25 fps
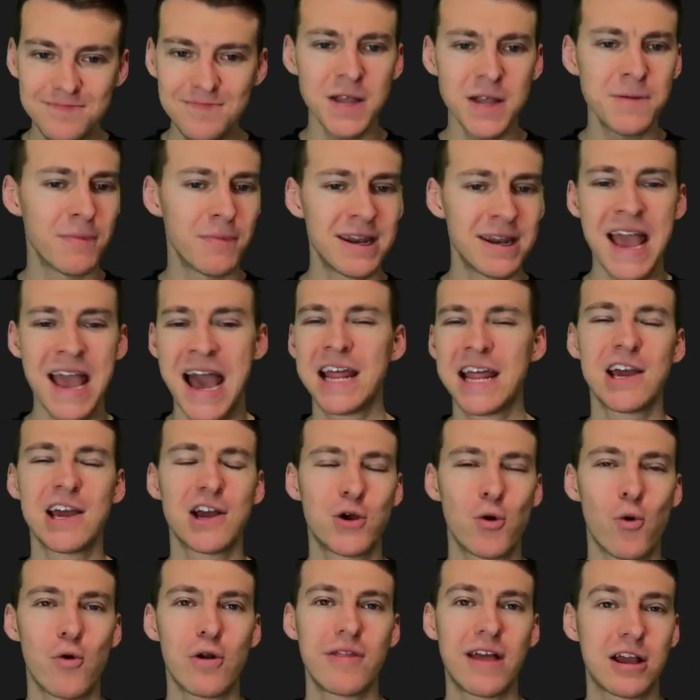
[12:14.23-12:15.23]
But adding a
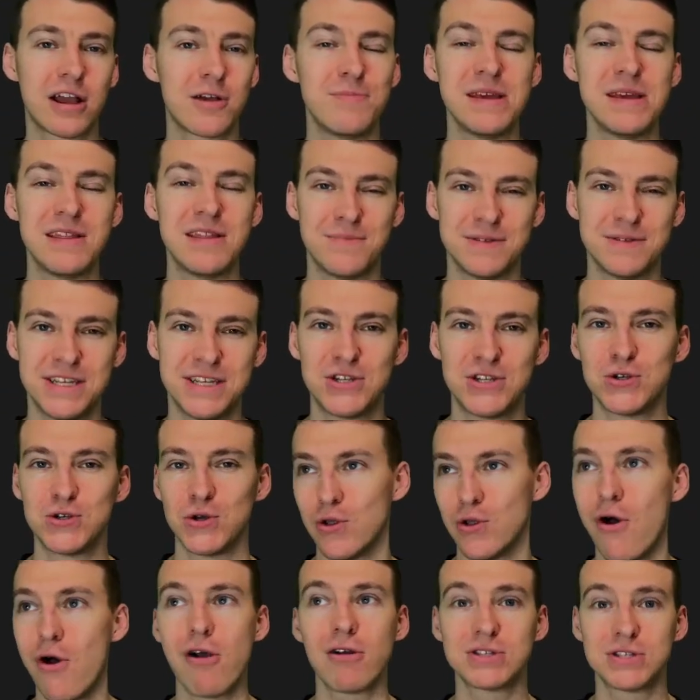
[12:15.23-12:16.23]
corner that could be the potential
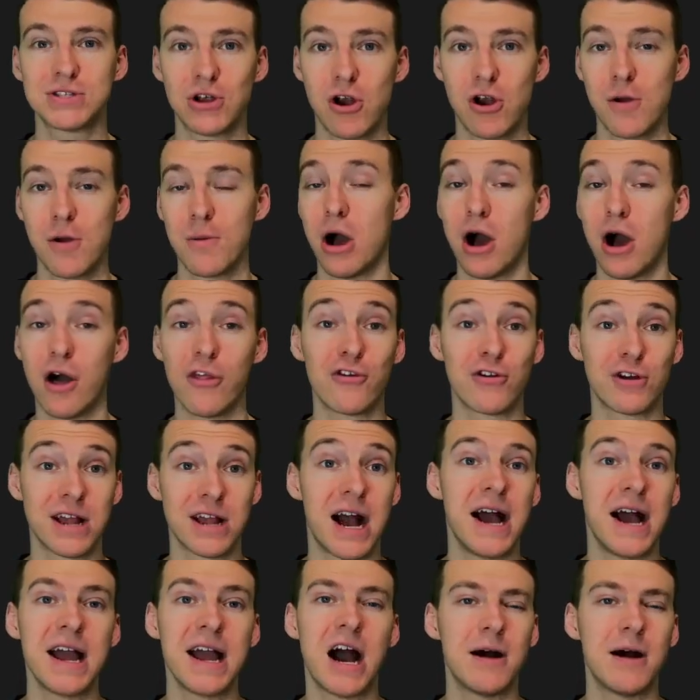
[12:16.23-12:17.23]
long-term other
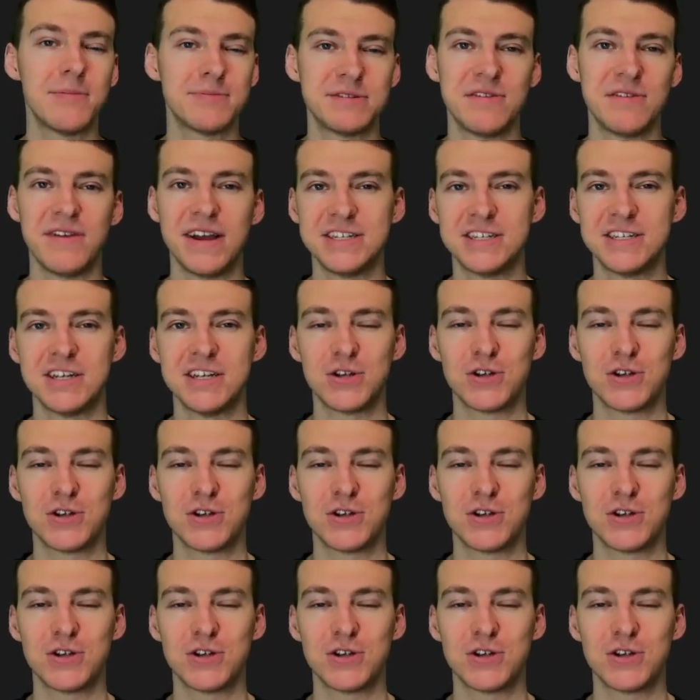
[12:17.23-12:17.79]
guy opposite of A.J.